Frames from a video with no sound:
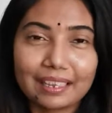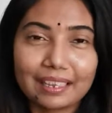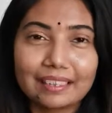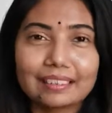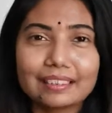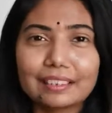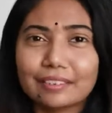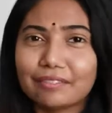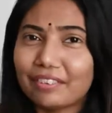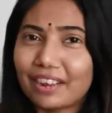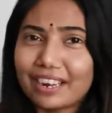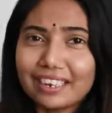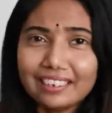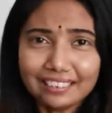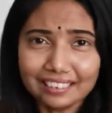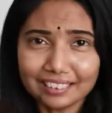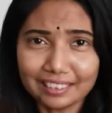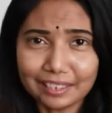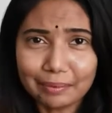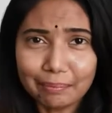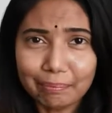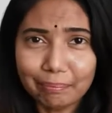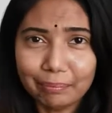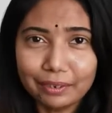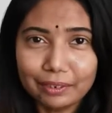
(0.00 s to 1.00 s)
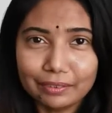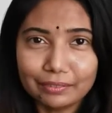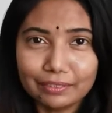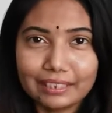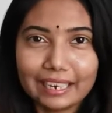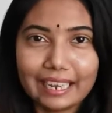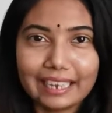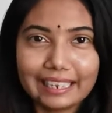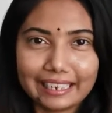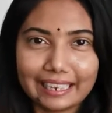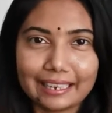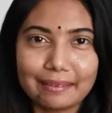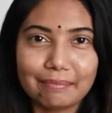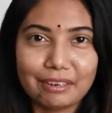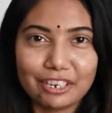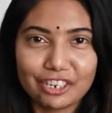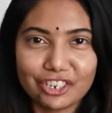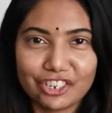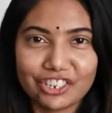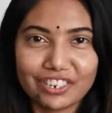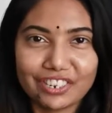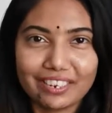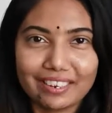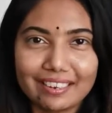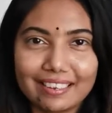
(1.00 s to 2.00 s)
The very simple word I can
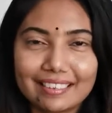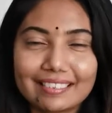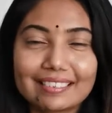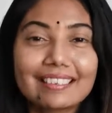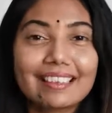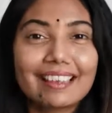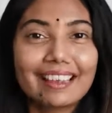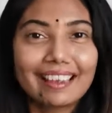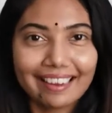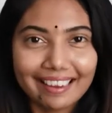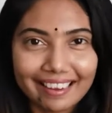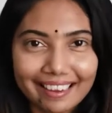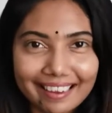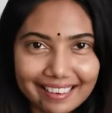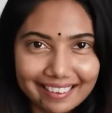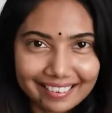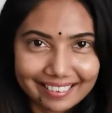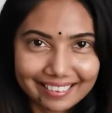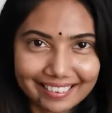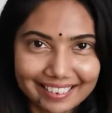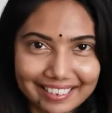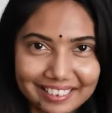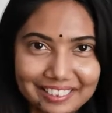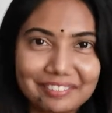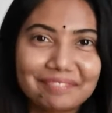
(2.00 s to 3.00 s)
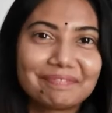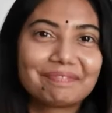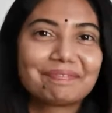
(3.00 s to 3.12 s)
mention is heat.